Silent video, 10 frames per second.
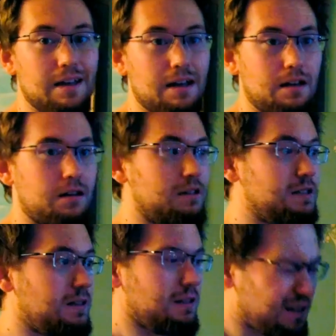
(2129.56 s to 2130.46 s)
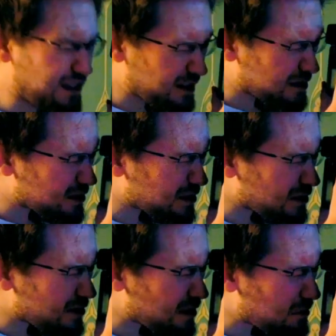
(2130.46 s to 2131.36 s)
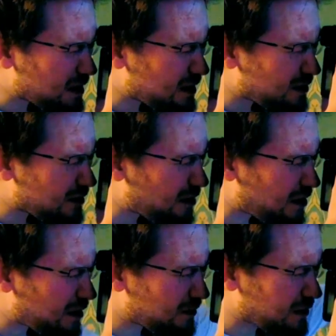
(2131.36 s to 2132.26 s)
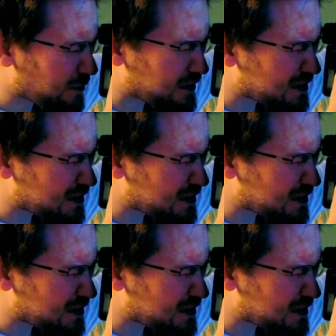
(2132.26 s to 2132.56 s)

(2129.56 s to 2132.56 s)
And then it's just a matter of